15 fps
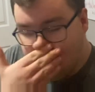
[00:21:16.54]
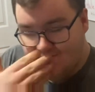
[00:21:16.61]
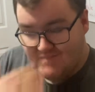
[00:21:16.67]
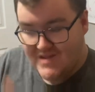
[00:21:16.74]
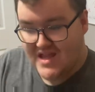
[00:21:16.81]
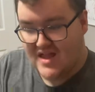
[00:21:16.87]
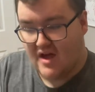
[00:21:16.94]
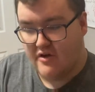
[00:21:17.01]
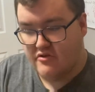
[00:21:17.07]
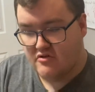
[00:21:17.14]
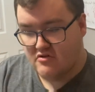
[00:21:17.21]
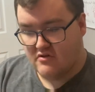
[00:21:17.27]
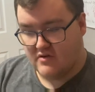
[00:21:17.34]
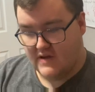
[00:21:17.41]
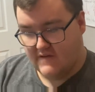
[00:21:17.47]
he tells her
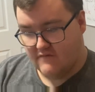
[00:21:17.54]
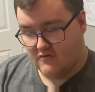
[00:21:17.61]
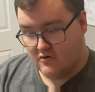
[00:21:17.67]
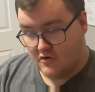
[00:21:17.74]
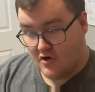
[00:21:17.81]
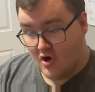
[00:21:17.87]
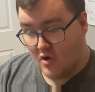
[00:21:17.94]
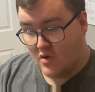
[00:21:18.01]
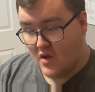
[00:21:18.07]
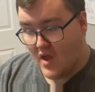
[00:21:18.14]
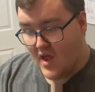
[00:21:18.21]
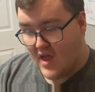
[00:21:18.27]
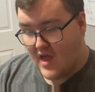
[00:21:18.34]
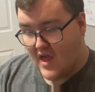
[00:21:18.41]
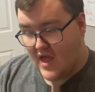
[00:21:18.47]
to leave her alone,
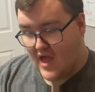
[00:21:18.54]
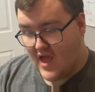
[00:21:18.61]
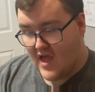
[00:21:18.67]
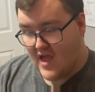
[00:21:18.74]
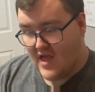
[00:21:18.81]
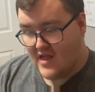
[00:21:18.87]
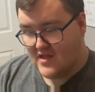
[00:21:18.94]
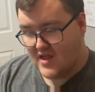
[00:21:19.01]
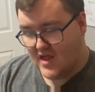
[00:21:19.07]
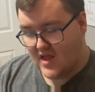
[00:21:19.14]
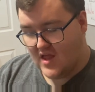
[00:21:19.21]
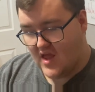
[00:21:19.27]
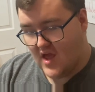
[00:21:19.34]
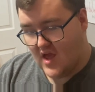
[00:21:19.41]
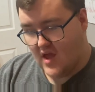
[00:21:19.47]
and
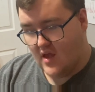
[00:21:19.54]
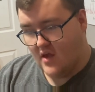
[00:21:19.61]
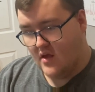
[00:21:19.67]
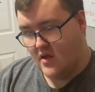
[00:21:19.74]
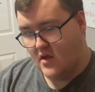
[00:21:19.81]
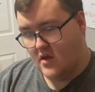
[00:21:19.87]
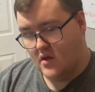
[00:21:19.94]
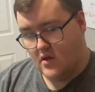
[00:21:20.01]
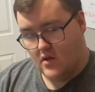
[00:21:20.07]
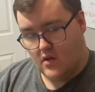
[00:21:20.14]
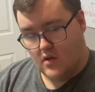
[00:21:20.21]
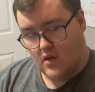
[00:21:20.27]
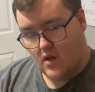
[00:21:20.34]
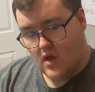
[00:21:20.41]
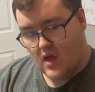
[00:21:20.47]
yeah
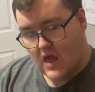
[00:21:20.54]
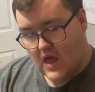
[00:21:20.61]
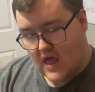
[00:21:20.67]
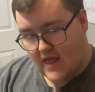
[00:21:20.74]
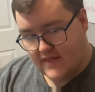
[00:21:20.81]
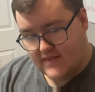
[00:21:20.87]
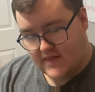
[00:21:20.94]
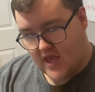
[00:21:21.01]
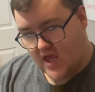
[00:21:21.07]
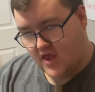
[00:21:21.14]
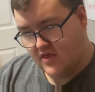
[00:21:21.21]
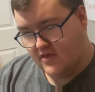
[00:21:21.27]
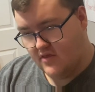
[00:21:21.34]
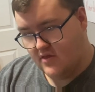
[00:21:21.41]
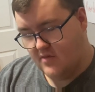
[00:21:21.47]
and they
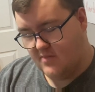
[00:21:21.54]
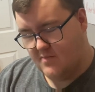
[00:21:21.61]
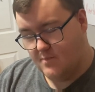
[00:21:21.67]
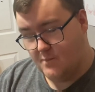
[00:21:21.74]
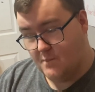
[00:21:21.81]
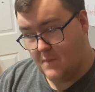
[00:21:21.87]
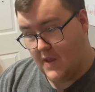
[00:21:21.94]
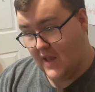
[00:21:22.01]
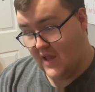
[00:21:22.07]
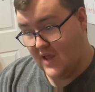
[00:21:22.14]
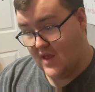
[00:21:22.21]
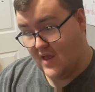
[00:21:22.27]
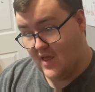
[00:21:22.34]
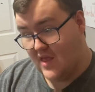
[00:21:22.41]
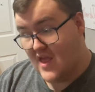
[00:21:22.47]
make
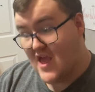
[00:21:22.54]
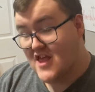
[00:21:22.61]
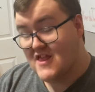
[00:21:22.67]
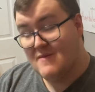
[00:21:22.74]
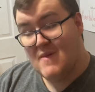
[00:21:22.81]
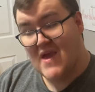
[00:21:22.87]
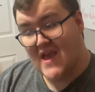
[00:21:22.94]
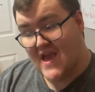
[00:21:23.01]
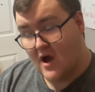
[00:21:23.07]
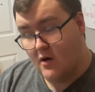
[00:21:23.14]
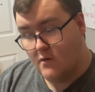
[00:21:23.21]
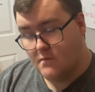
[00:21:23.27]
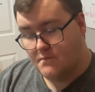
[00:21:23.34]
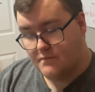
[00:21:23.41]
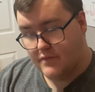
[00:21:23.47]
yeah they make
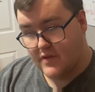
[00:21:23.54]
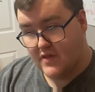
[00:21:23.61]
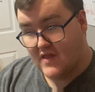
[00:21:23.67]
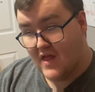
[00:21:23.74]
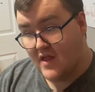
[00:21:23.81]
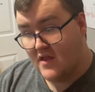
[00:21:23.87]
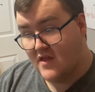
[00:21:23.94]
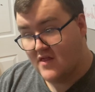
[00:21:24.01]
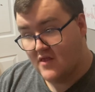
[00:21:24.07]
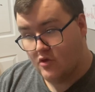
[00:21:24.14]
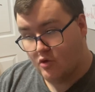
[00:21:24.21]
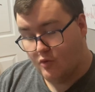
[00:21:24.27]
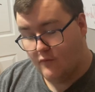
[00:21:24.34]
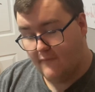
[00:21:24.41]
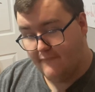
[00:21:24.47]
out, but then in the
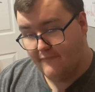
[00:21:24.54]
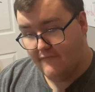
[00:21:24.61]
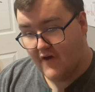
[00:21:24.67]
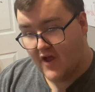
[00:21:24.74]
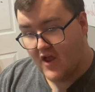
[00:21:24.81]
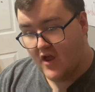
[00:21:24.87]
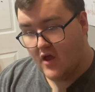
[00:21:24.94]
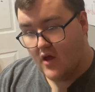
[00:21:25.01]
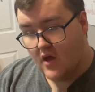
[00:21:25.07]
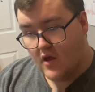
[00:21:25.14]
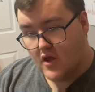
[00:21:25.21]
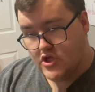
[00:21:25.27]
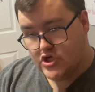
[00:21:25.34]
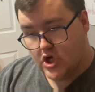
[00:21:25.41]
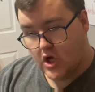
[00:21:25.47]
school fight,
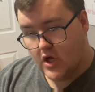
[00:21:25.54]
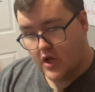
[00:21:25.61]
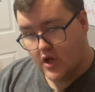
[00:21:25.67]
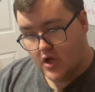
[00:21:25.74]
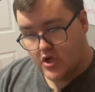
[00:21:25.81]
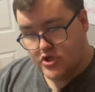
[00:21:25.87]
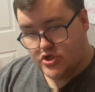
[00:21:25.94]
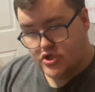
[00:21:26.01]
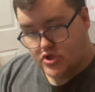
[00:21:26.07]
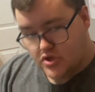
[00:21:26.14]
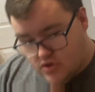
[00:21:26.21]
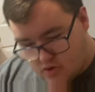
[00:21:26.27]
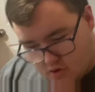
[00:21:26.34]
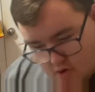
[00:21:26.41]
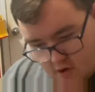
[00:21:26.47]
John
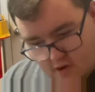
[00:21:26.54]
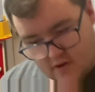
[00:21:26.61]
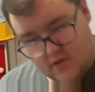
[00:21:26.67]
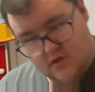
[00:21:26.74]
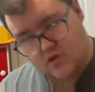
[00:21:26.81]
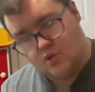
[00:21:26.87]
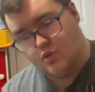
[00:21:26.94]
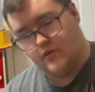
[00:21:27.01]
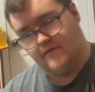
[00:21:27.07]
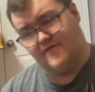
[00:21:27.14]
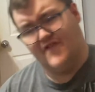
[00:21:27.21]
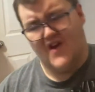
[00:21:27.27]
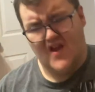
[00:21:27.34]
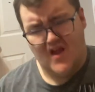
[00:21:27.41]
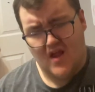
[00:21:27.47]
in the school
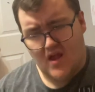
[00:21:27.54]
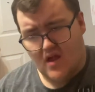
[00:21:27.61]
fight,